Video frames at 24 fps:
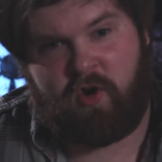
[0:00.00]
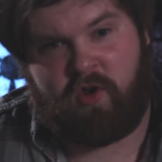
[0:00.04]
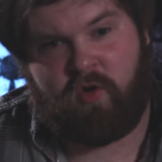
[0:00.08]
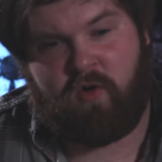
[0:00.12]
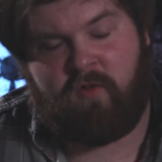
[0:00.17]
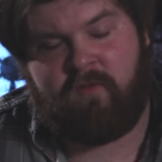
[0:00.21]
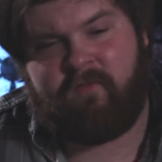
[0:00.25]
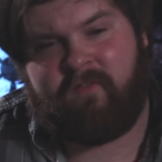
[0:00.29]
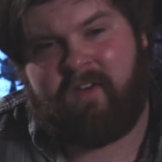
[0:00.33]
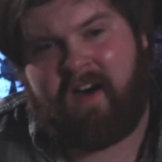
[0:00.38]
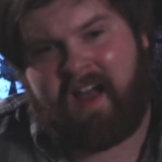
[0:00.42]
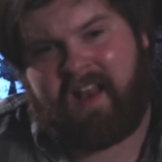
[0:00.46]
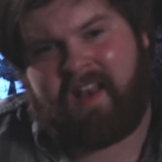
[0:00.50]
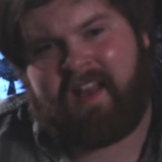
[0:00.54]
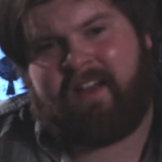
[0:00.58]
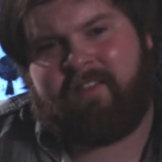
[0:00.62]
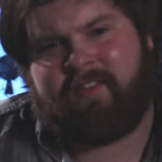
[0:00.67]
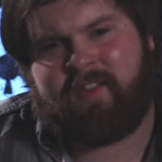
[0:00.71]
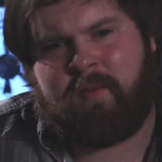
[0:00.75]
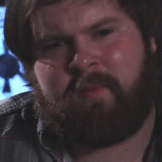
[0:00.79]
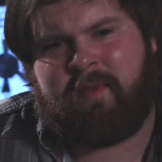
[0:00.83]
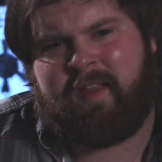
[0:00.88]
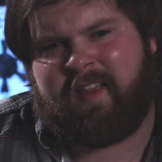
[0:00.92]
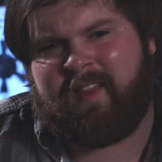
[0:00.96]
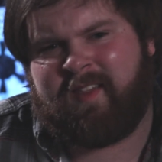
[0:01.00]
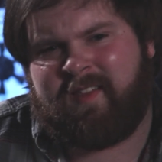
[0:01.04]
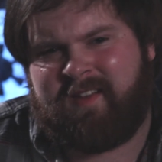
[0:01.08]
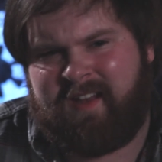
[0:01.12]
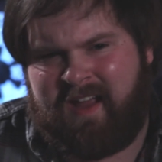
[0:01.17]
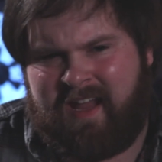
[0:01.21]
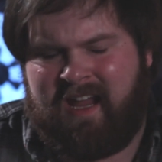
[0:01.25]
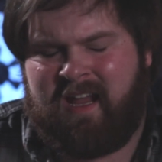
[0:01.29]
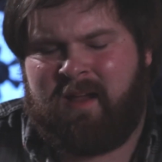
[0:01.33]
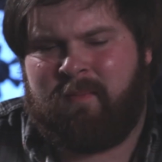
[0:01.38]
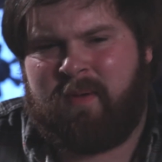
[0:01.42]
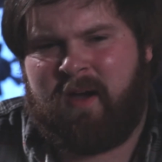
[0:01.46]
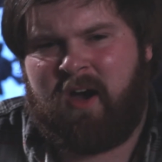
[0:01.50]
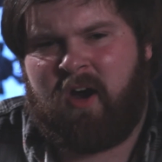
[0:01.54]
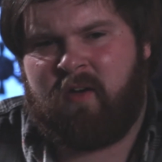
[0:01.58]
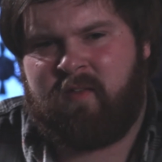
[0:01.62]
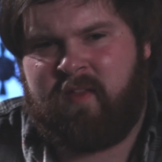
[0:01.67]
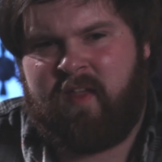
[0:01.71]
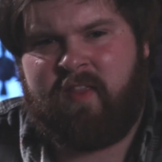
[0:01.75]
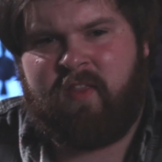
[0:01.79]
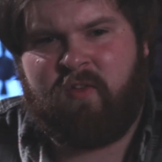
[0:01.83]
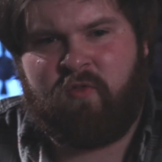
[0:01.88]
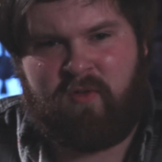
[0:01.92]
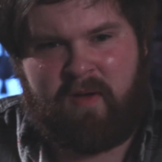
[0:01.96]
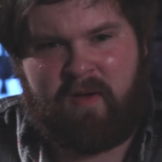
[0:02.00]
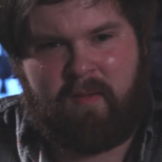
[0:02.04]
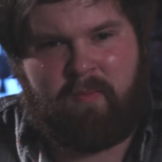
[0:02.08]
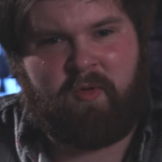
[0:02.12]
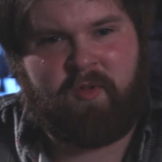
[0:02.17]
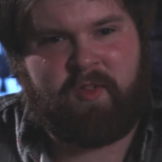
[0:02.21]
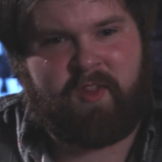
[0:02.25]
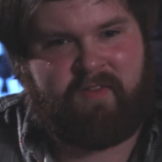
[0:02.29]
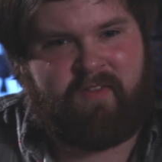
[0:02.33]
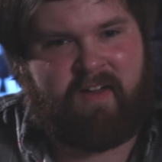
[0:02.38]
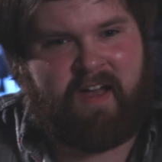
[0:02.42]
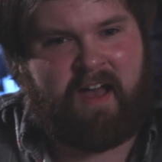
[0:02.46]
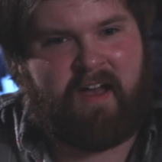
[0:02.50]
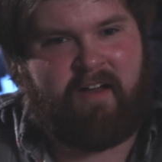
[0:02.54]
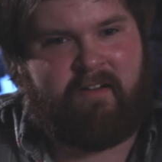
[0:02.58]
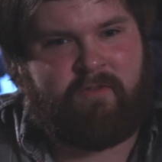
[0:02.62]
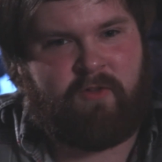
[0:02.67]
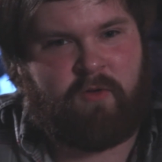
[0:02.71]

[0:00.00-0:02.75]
you'll finally have some of that staying power that the Rebels have.